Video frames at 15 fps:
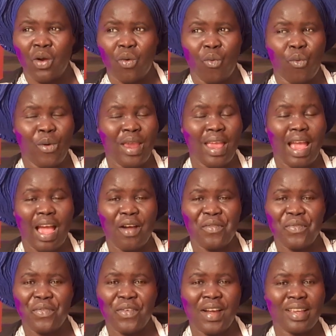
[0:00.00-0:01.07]
We are
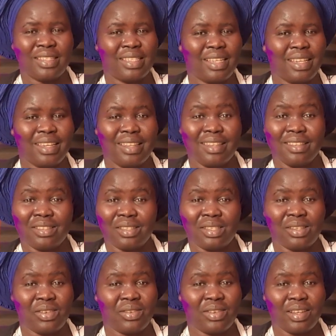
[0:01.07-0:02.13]
fighting in a
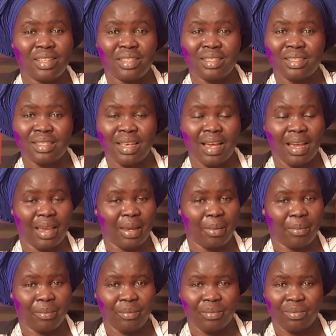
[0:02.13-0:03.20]
serious
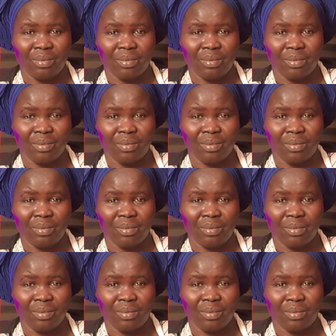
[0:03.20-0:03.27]
time.